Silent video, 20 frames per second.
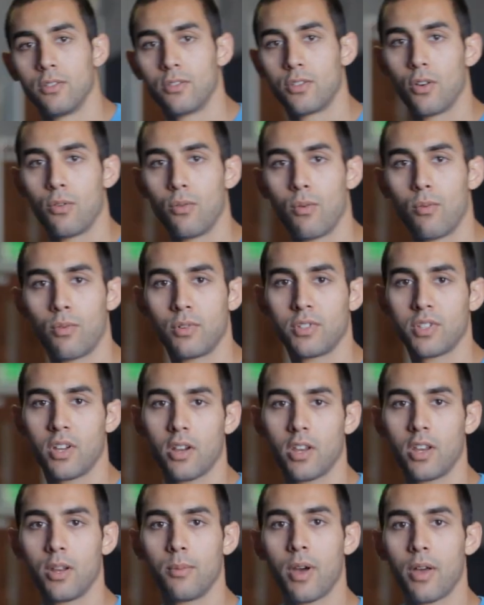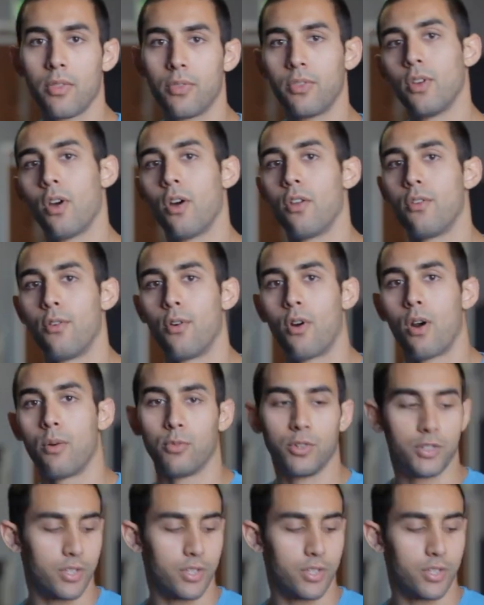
So when we're talking about the underarm,